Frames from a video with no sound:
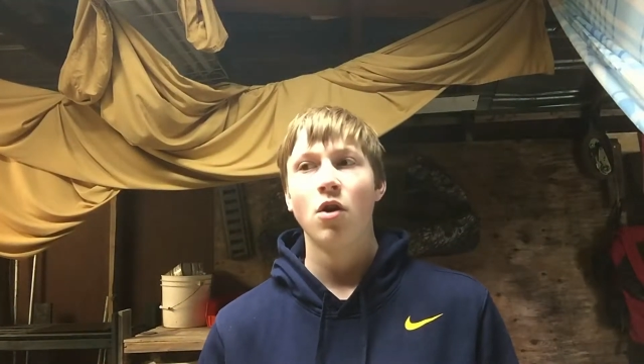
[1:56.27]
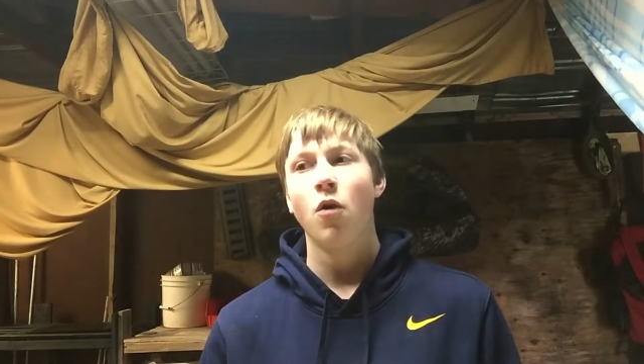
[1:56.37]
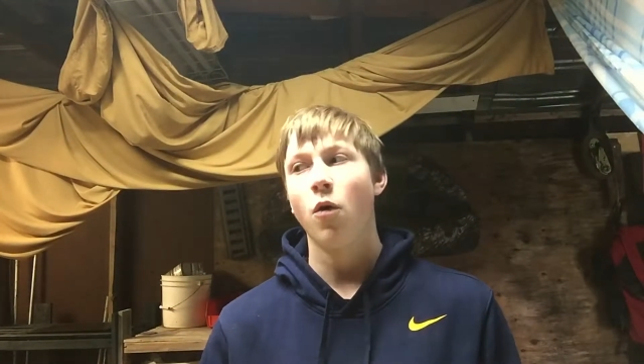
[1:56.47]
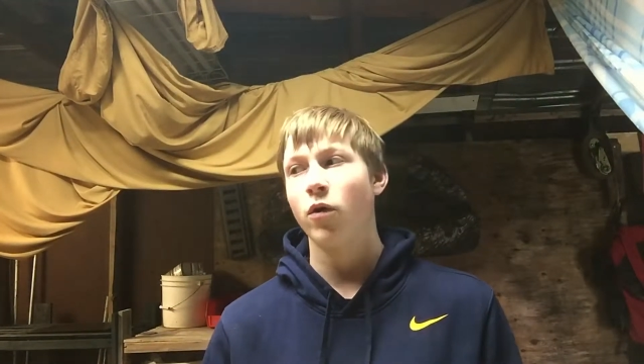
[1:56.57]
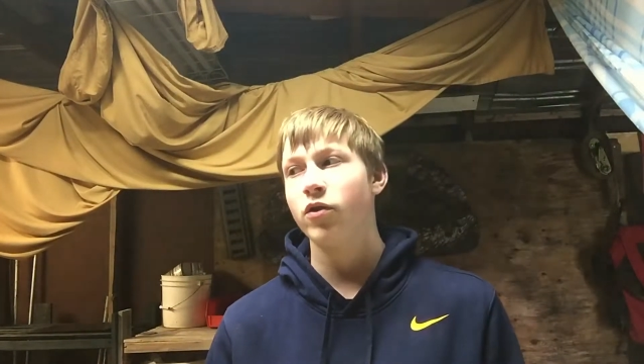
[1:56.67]

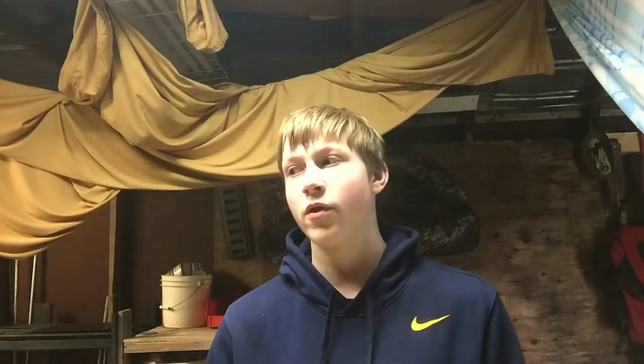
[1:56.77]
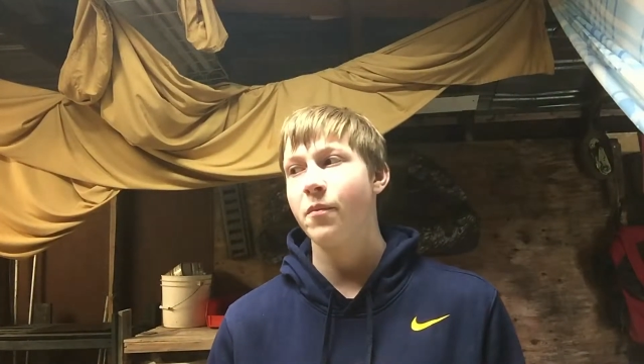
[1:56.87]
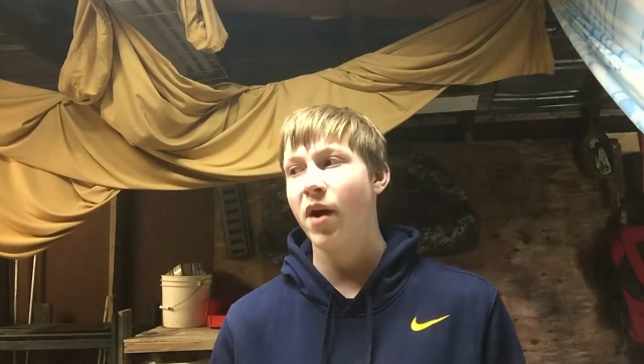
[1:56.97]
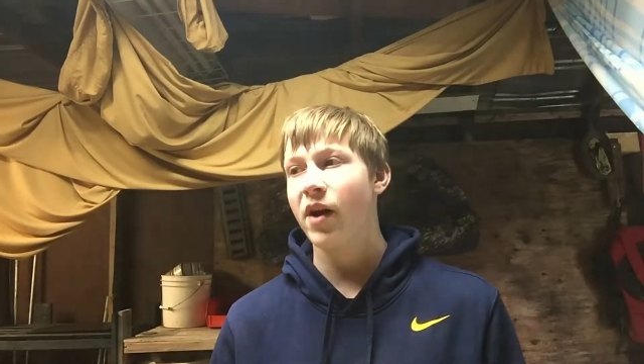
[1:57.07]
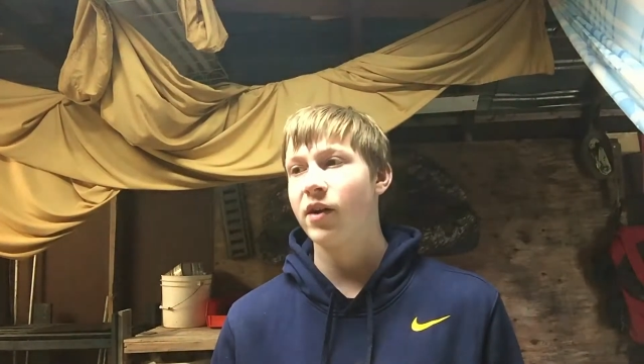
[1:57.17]
or you can
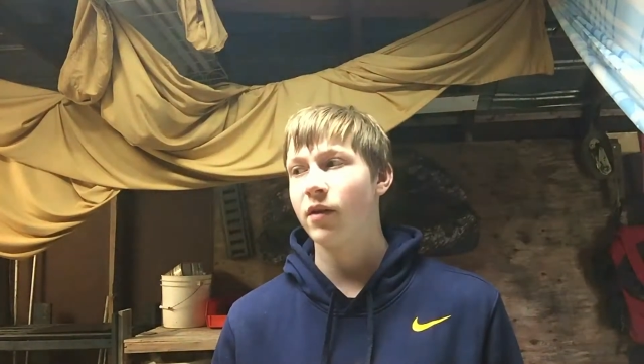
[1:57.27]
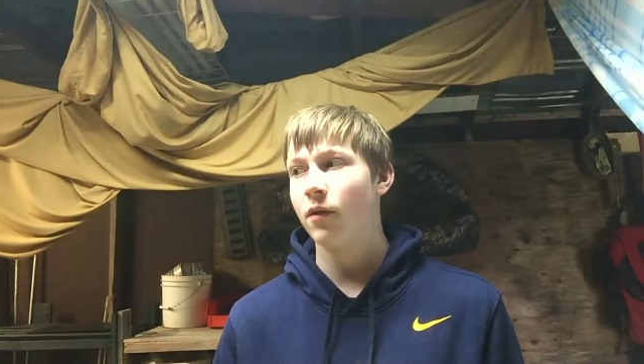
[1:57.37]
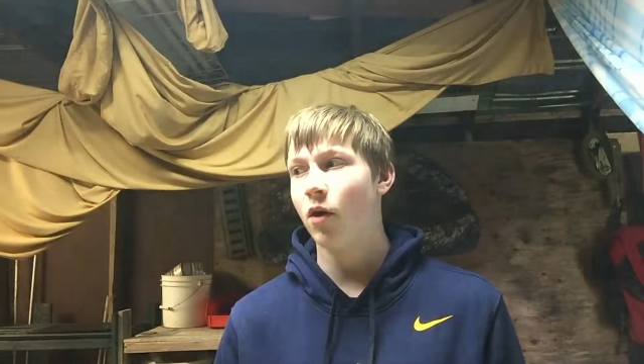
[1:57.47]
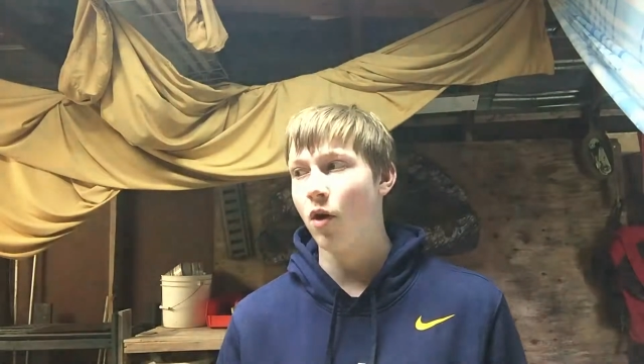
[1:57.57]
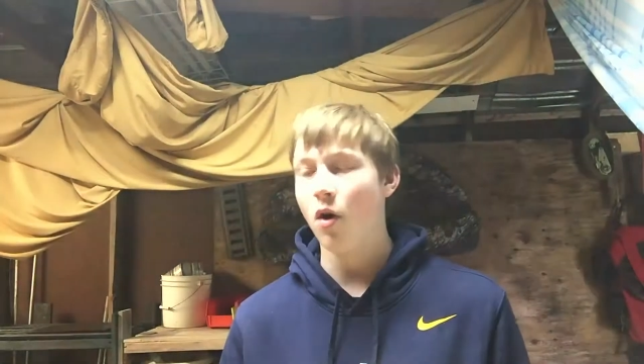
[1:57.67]
buy
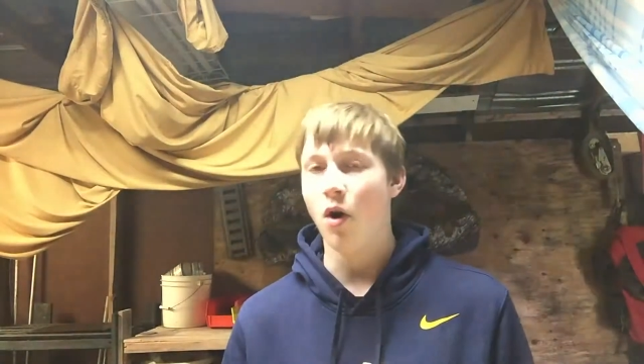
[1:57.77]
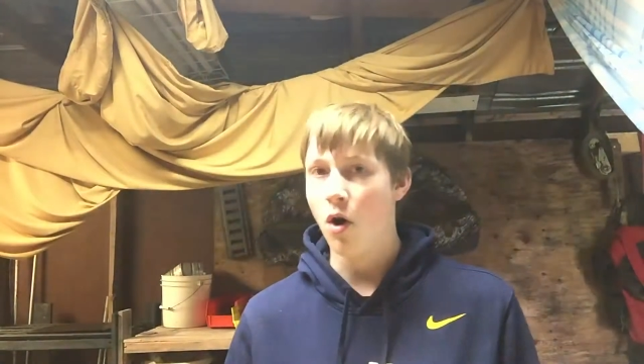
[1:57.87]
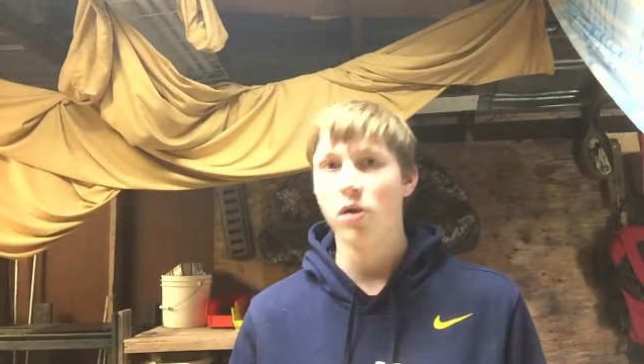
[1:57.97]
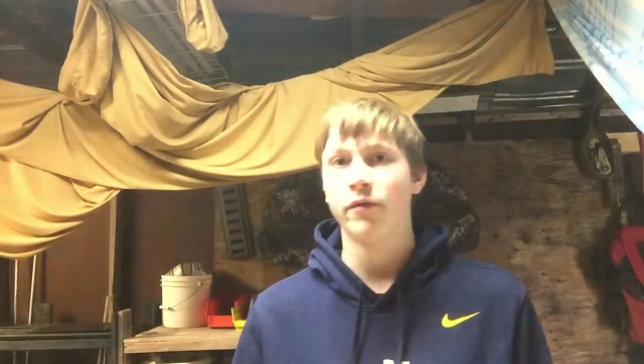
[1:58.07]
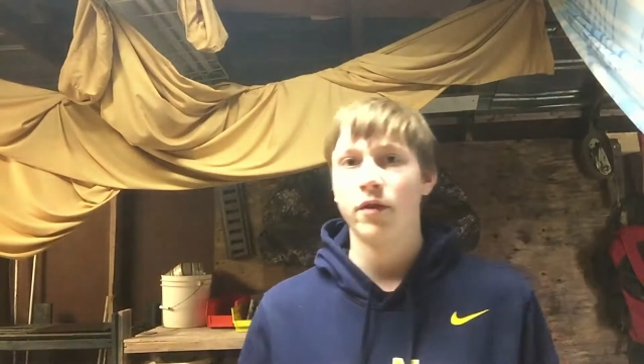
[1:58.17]

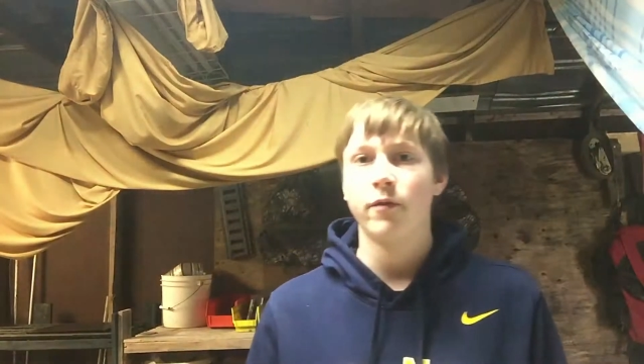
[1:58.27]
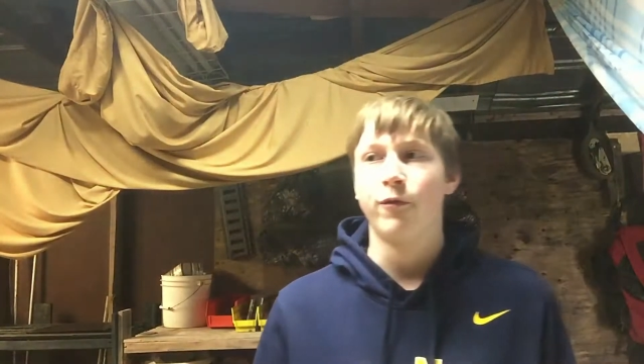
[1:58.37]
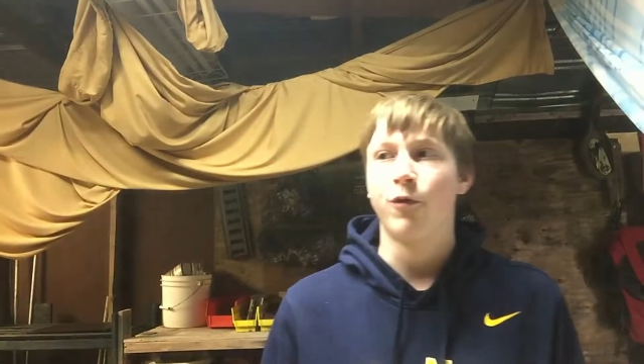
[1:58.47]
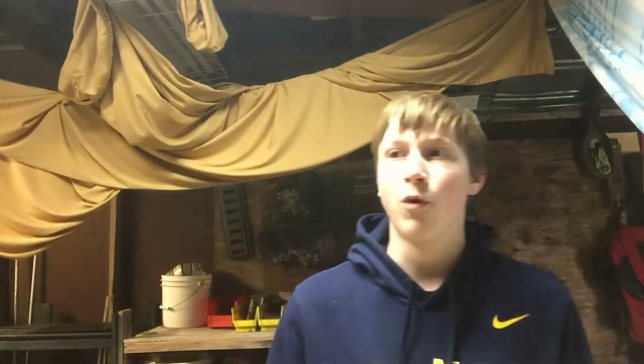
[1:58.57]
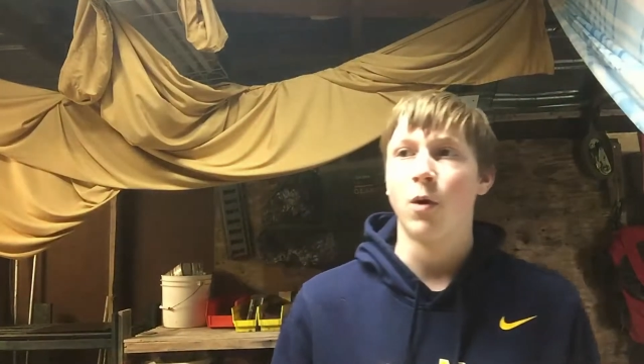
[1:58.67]
all of it
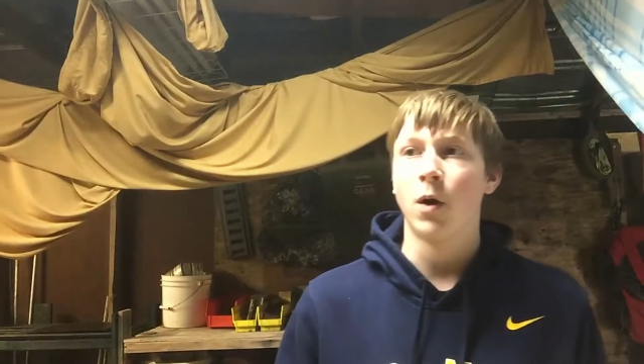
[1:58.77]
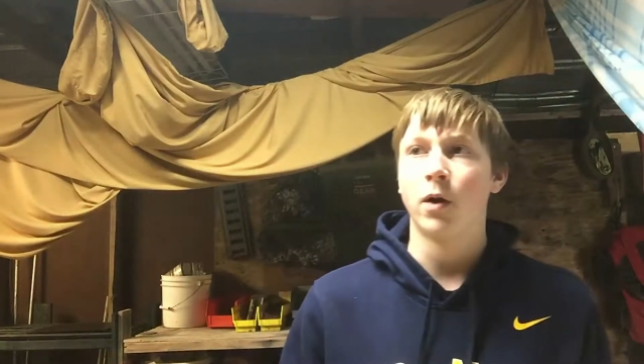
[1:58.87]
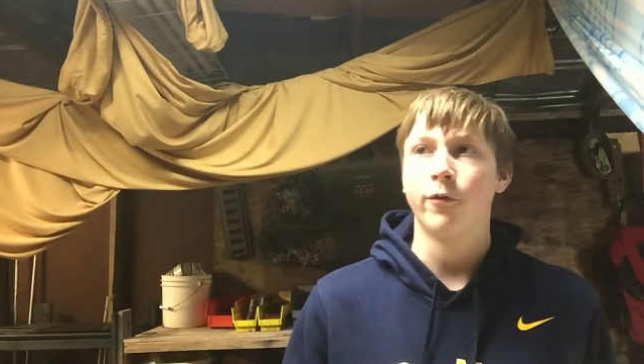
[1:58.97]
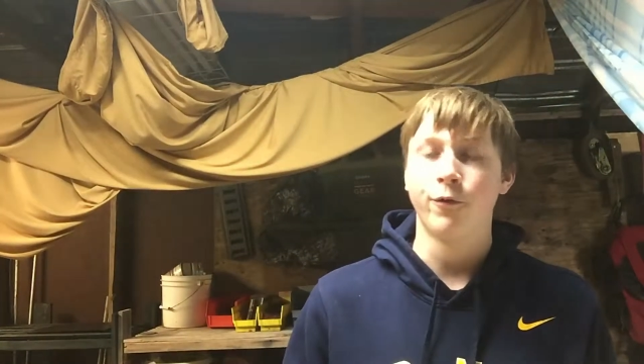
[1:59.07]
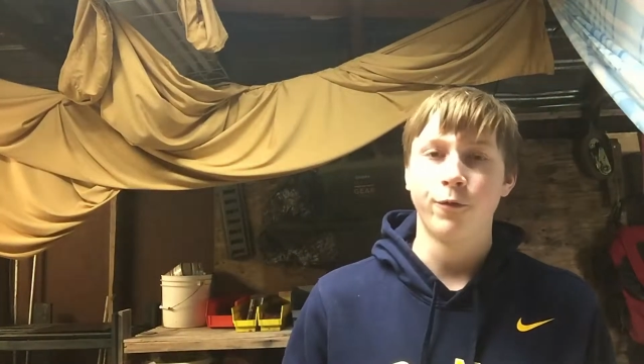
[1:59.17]

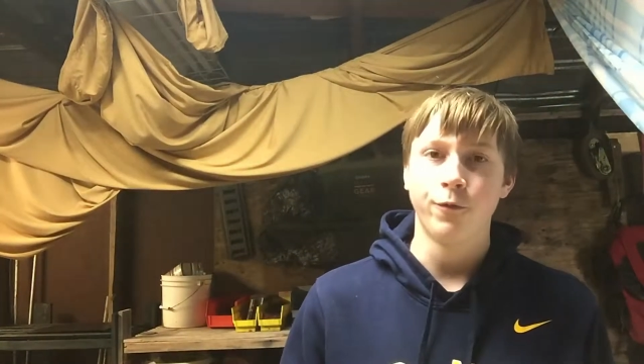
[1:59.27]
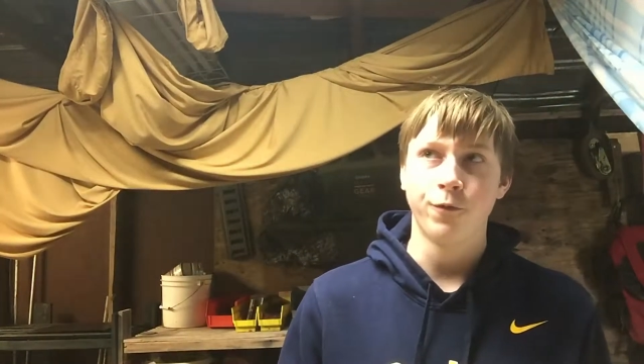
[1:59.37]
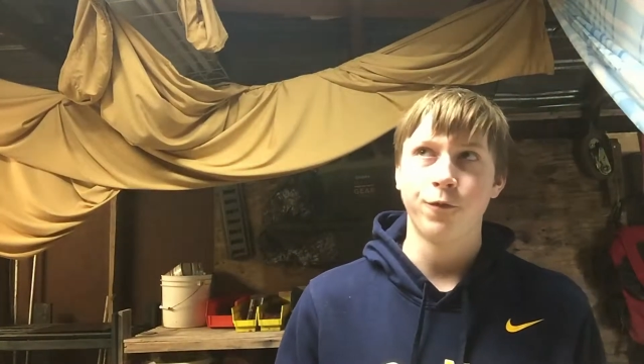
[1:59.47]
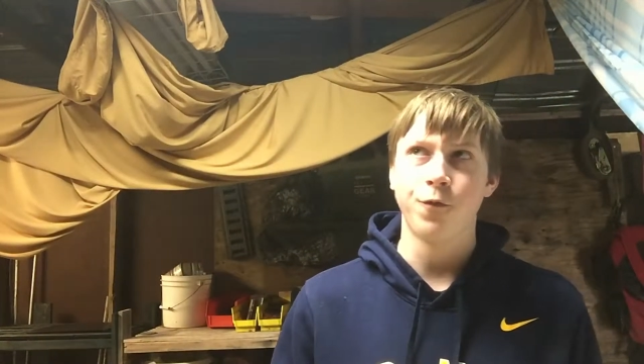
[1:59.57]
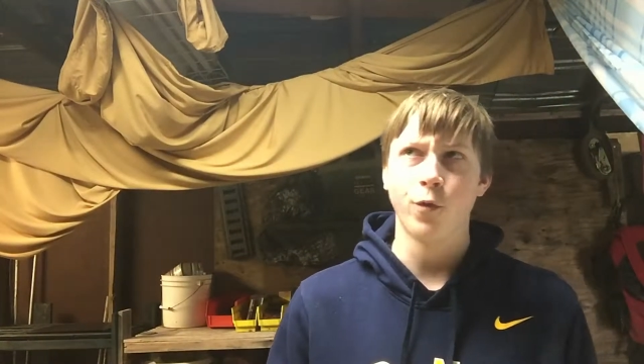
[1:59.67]
for
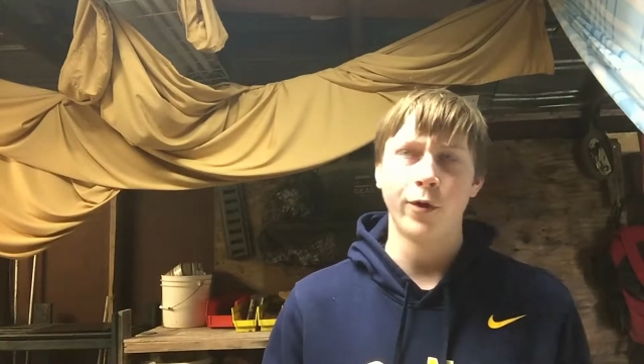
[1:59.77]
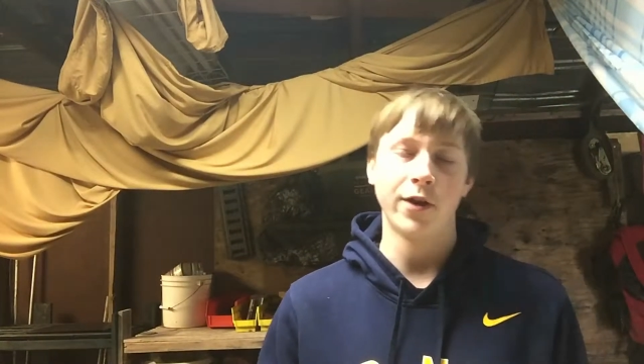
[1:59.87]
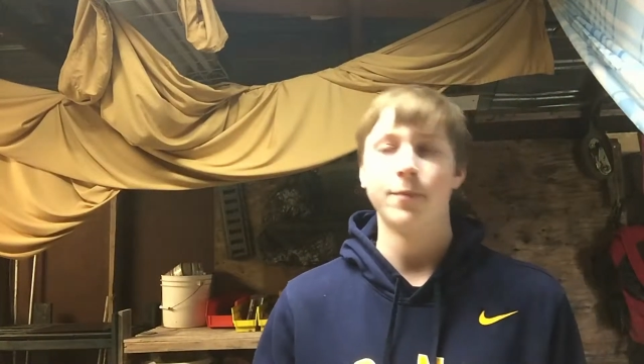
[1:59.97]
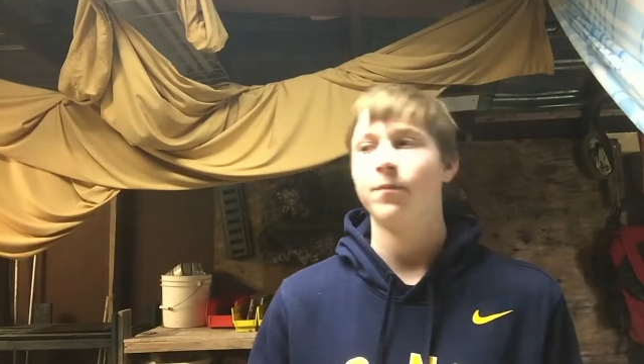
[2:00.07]
$40.